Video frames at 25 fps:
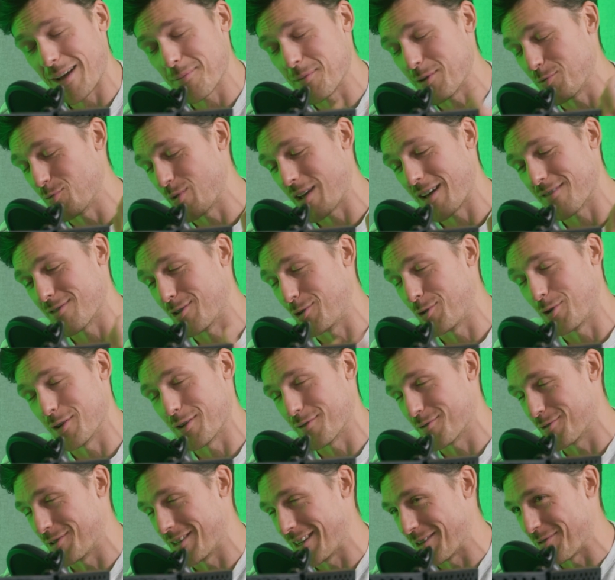I mean, we have a
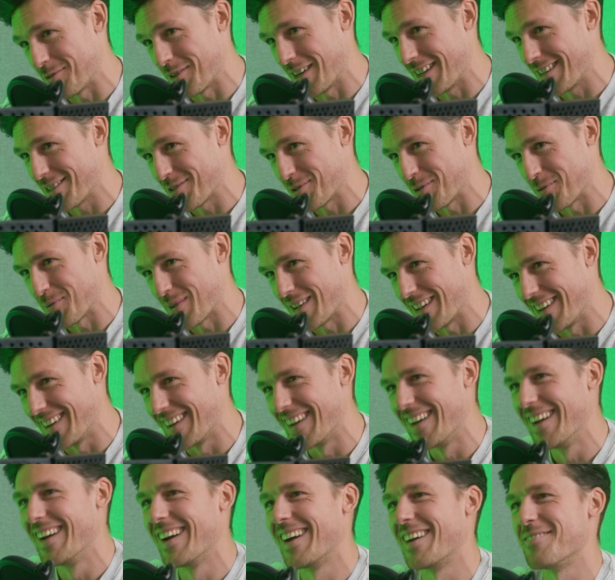lawyer for that, right? So we
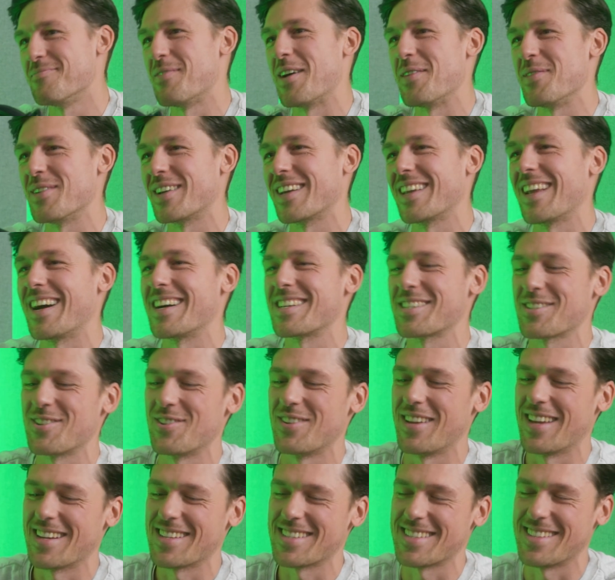maybe can ask
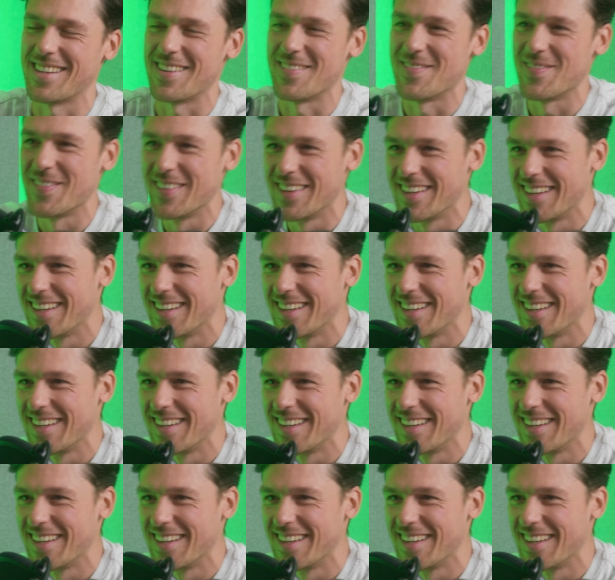her next time.